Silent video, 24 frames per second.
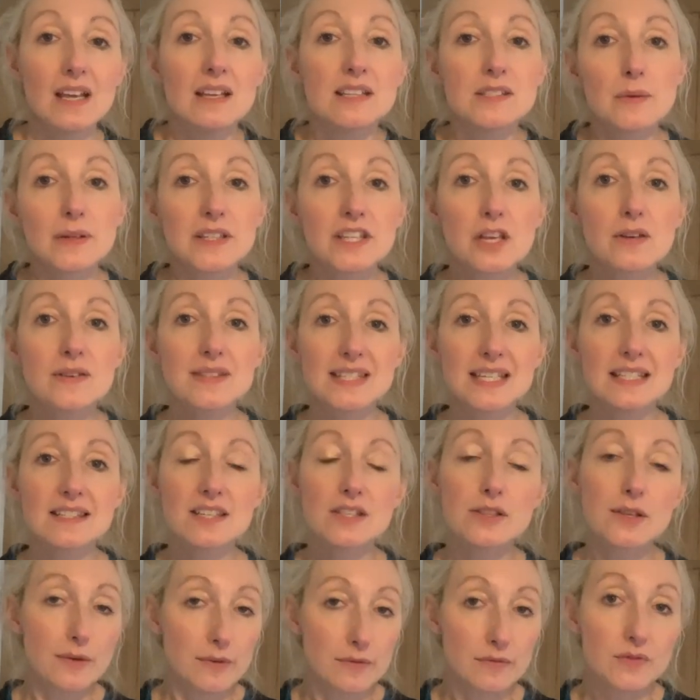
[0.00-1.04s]
So I used it
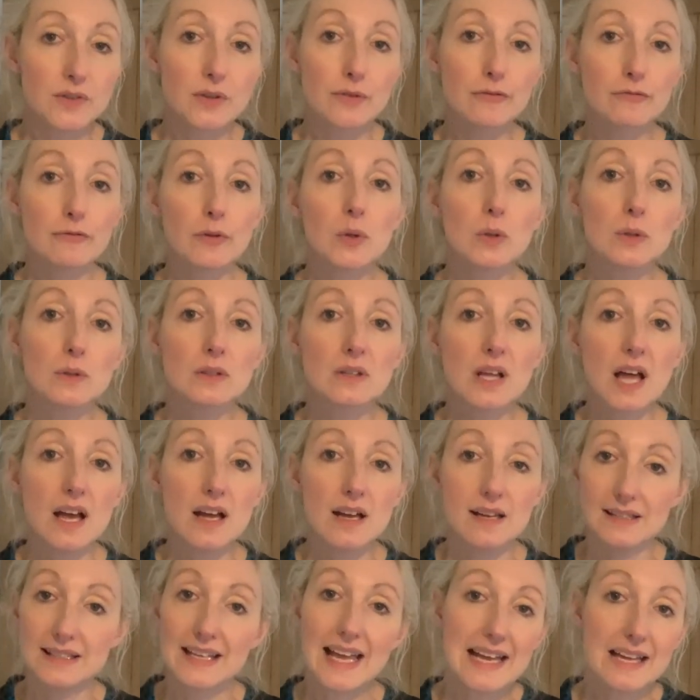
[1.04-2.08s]
to the, the full
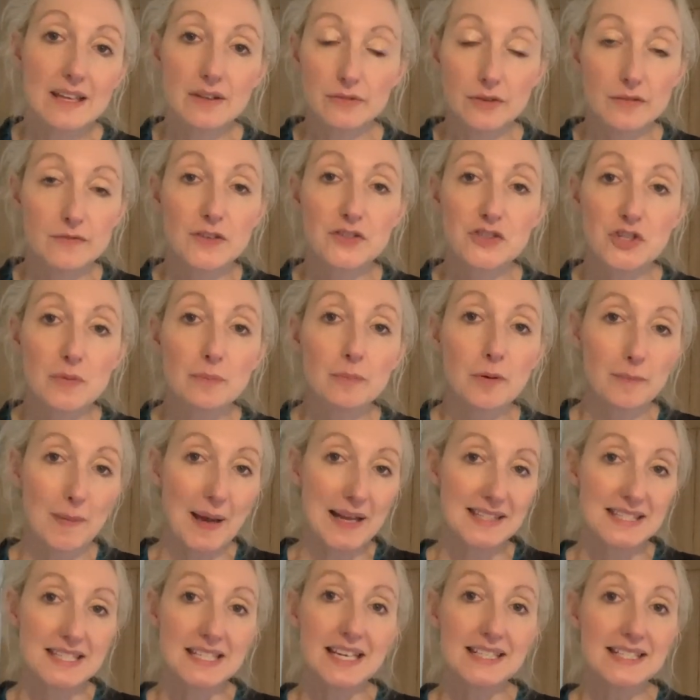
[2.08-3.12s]
uh, length of the jumper
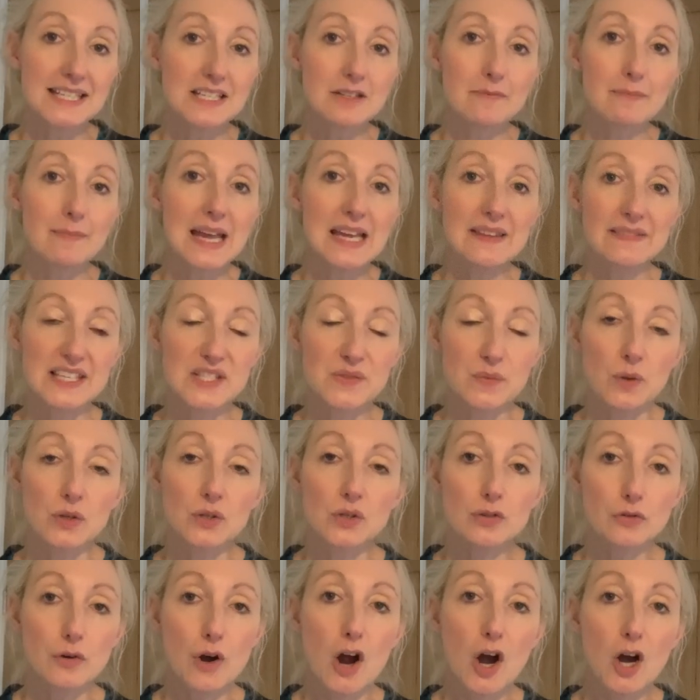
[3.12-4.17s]
pattern. I didn't make this one
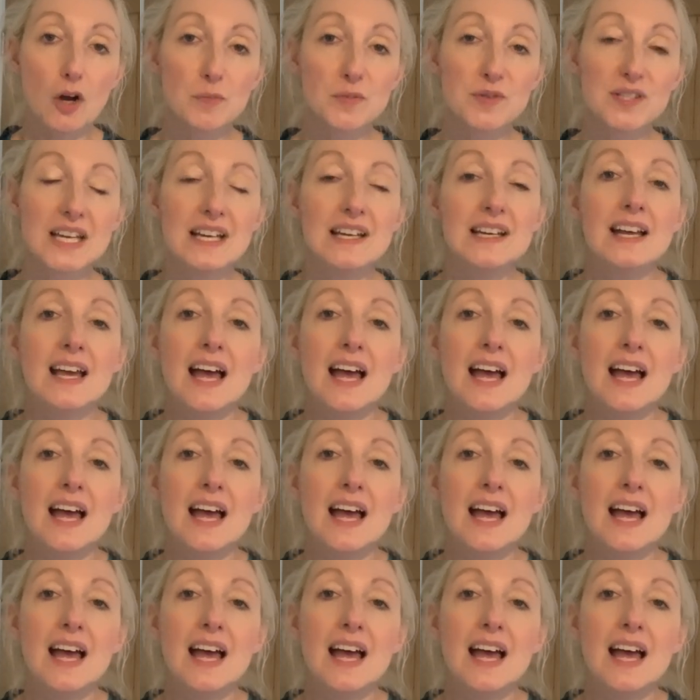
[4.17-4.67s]
cropped.